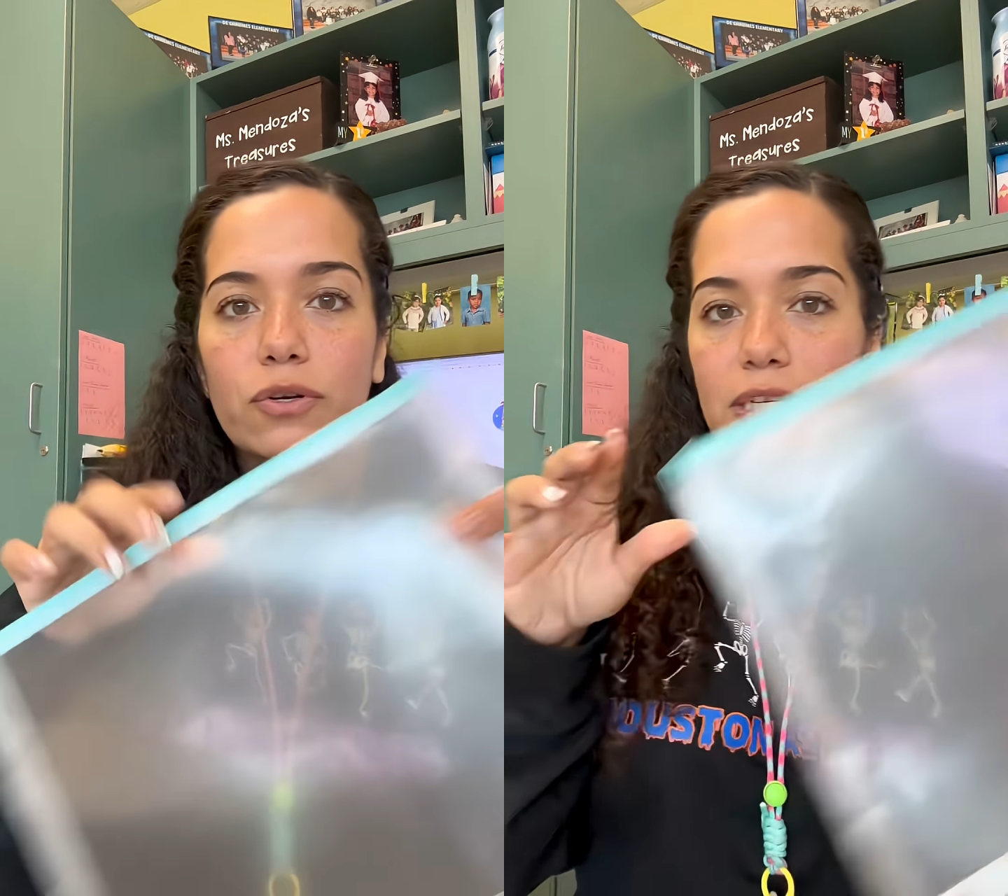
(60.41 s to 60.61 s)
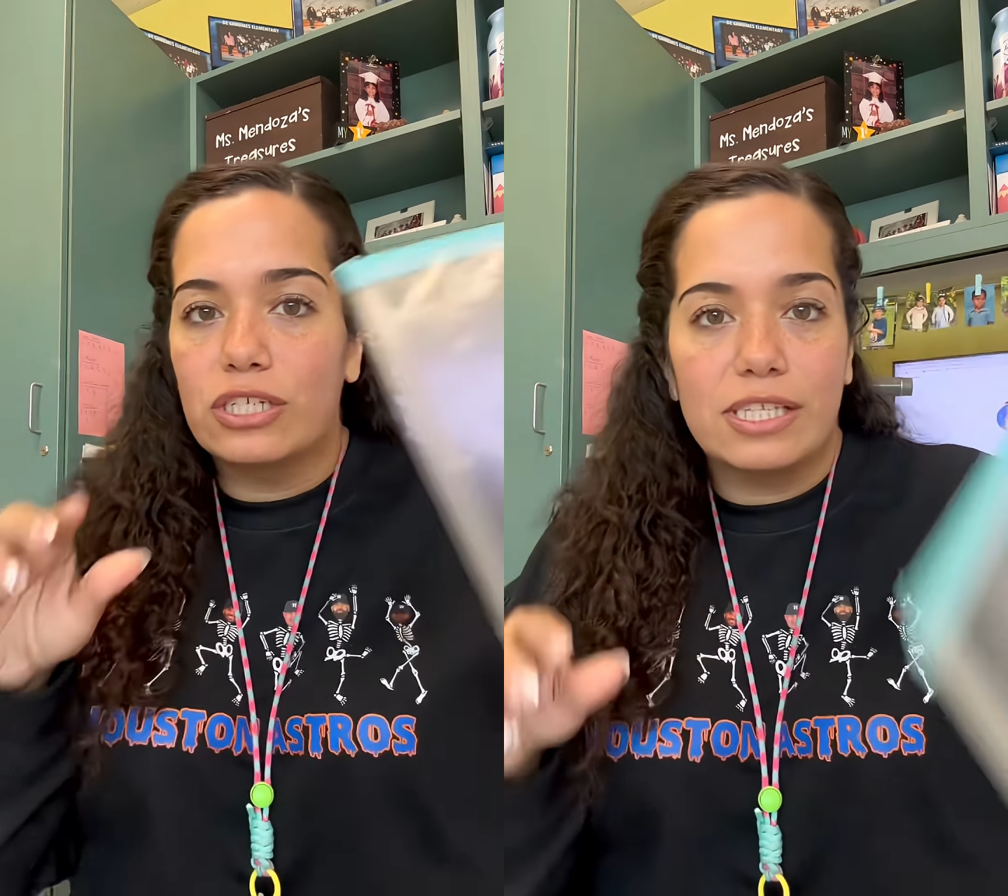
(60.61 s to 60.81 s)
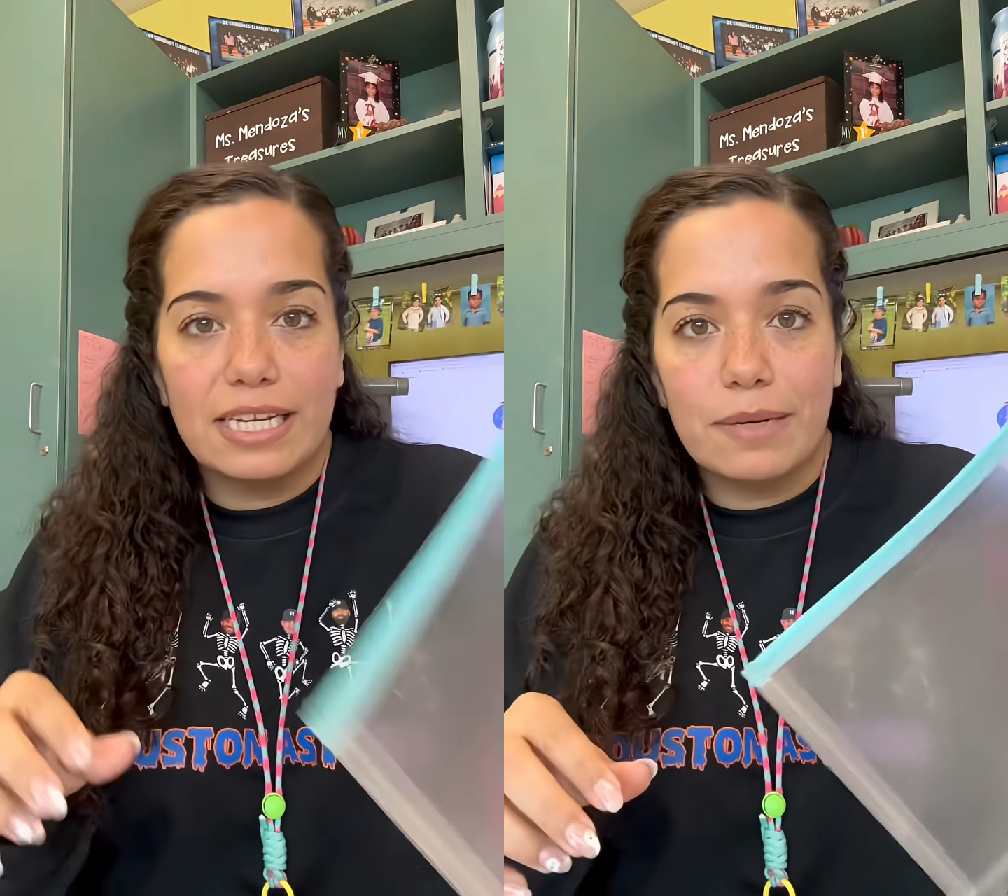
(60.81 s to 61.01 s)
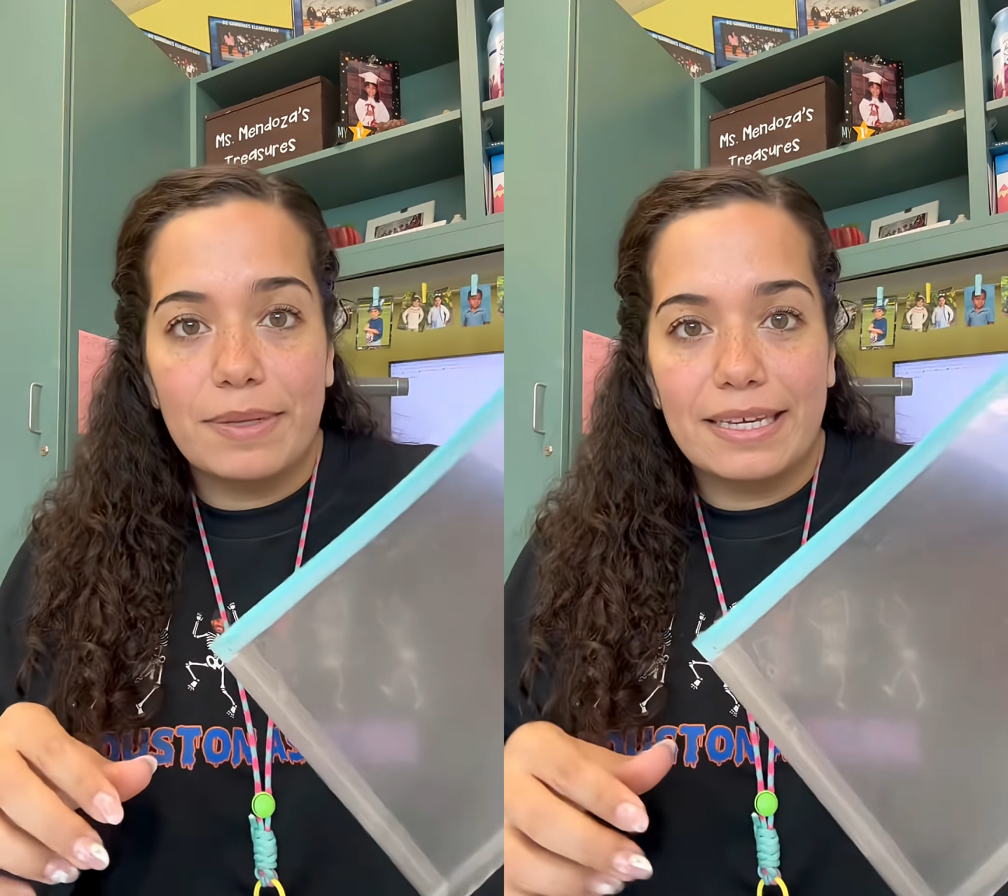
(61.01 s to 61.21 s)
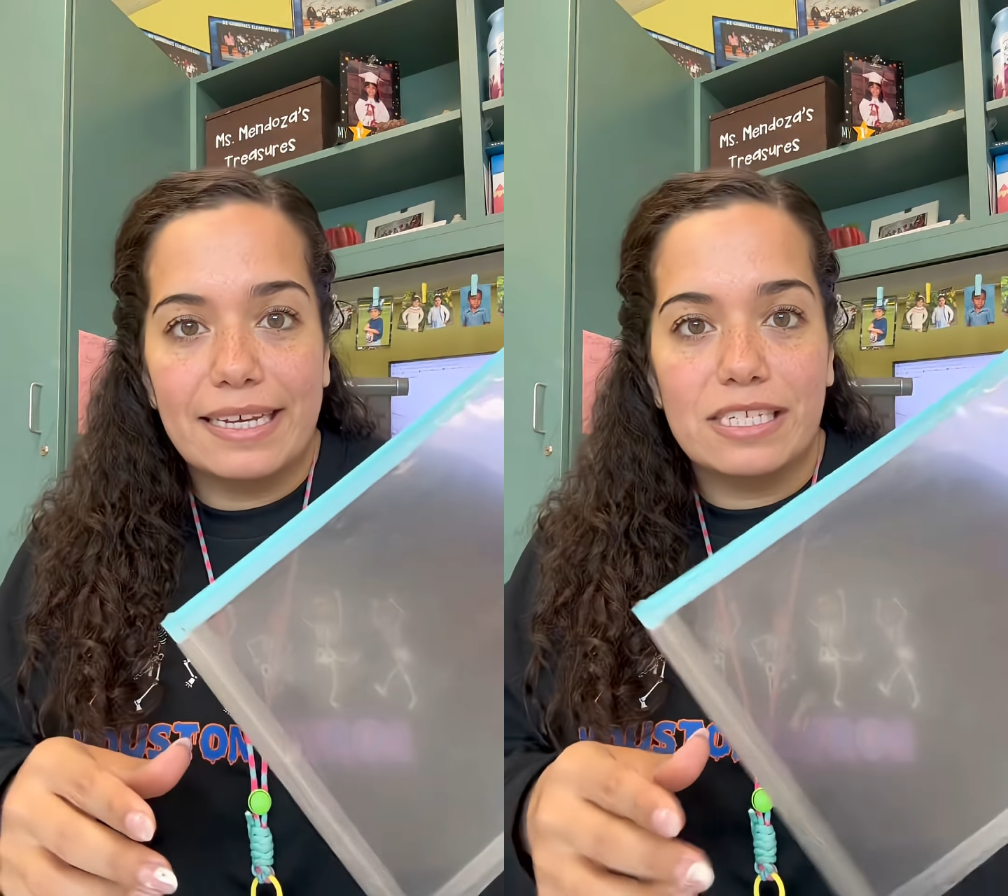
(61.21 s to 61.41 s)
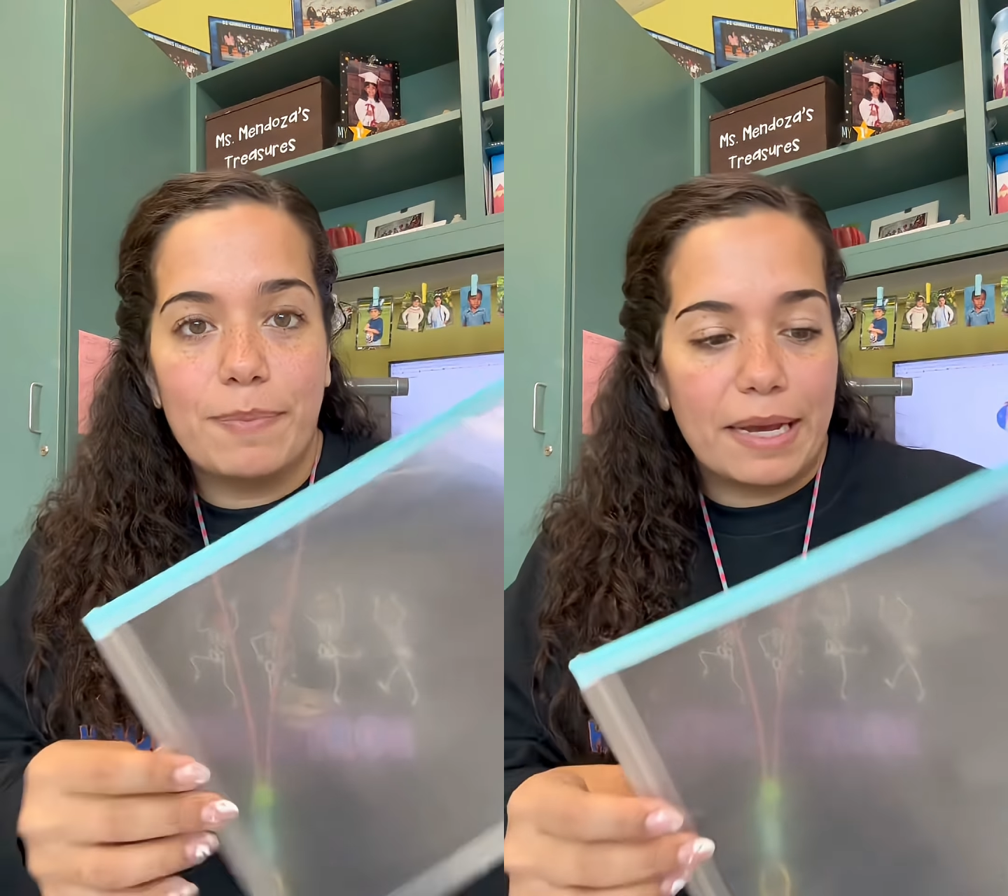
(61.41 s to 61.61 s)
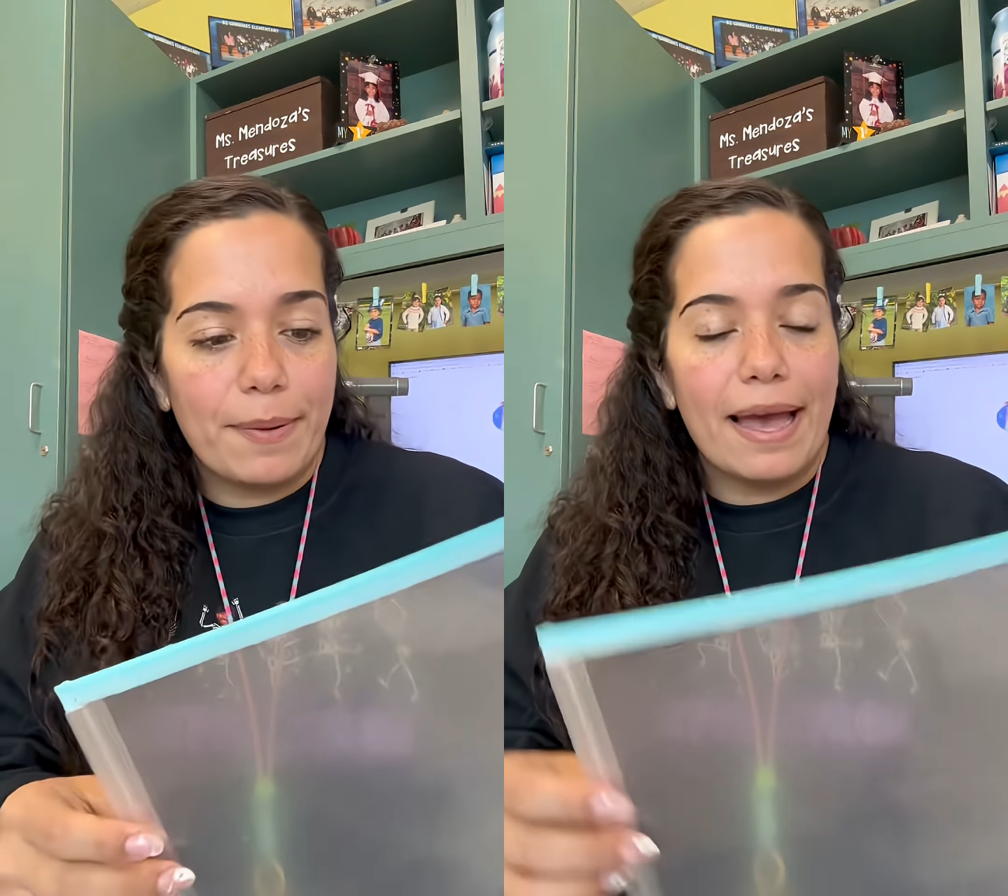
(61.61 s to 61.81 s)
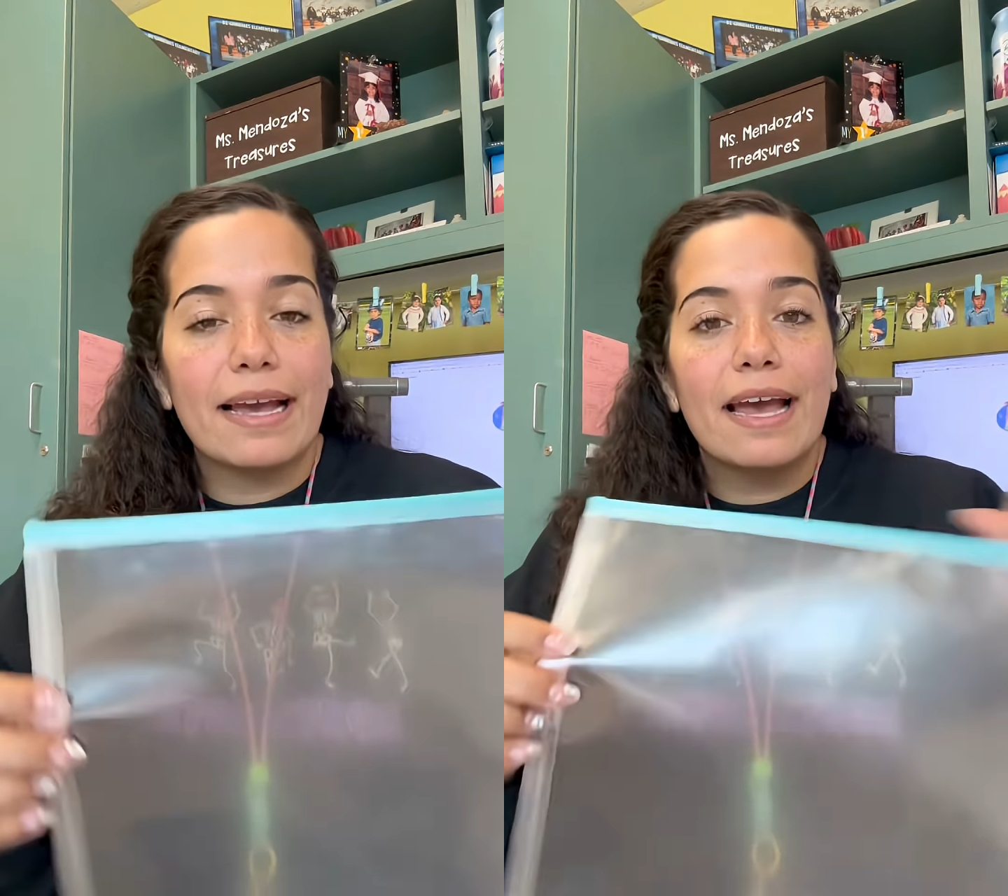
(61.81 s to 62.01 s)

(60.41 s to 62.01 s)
you can just stick them in the kid's backpack.